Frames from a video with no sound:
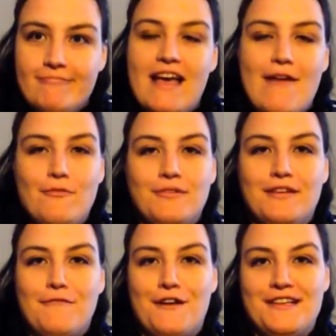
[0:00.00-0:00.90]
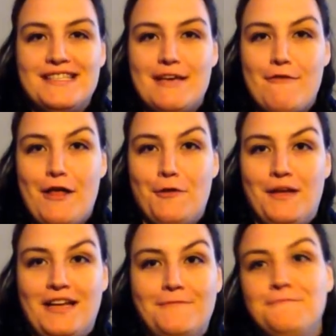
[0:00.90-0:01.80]
Have a really fun and safe
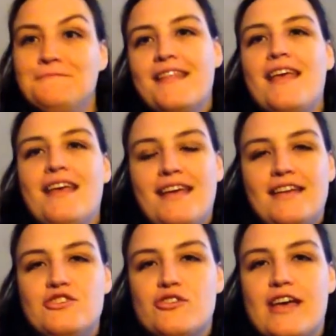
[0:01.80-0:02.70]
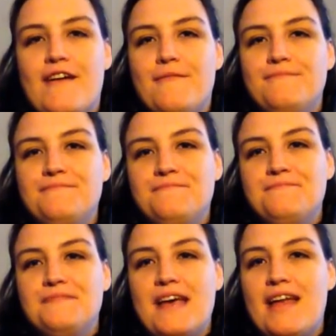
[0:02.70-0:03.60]
Halloween. Enjoy it.
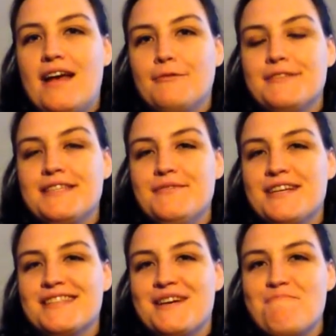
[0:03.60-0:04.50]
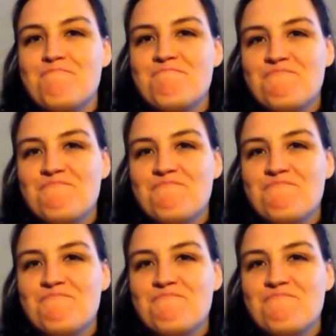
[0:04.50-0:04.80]
And I will see you next time.